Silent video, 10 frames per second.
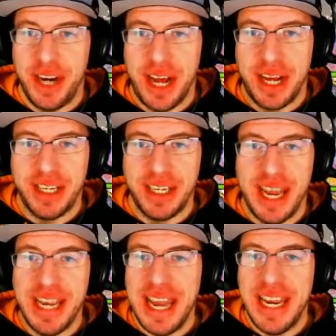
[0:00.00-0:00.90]

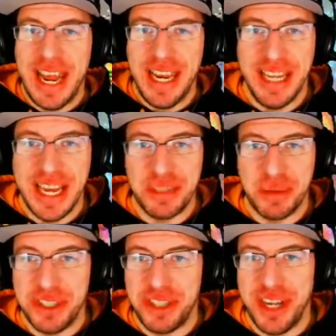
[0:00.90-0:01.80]
any last
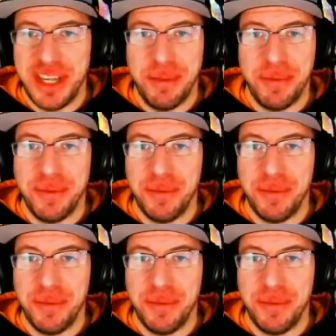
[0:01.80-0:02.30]
words or anything